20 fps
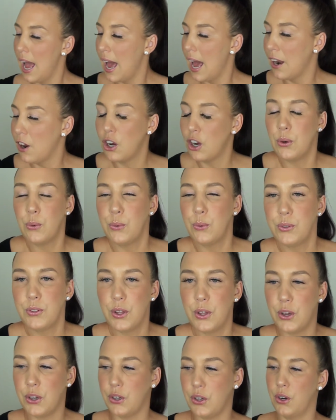And I
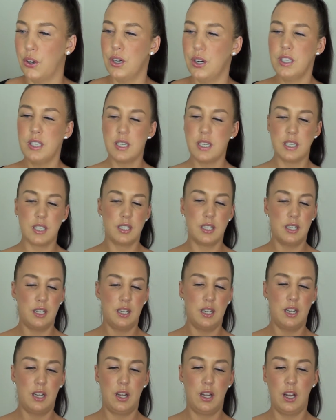also got
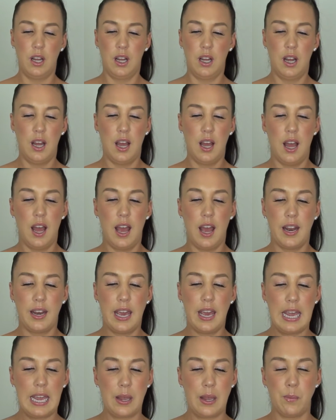
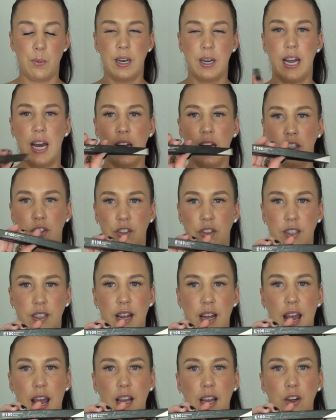an
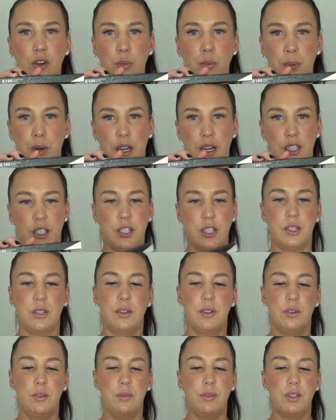E100 angle brush,
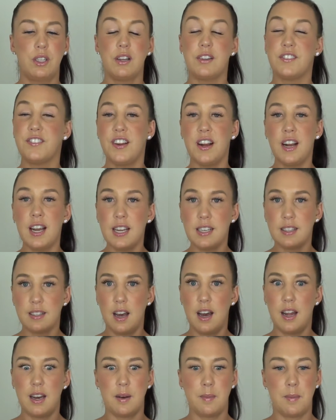which I was very
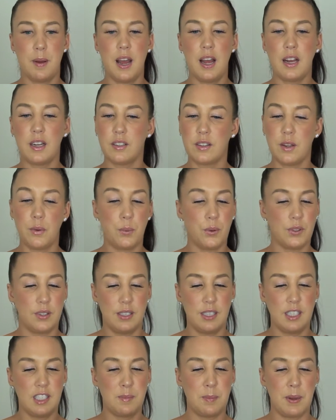excited about because I
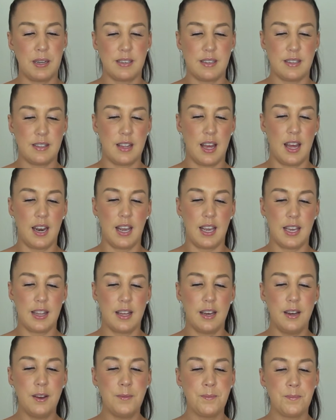wasn't expecting that
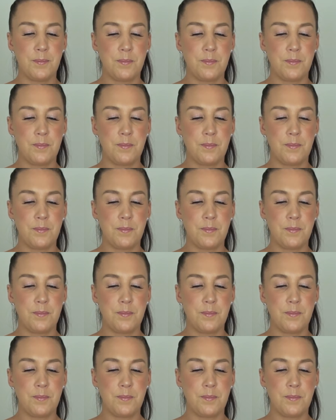either.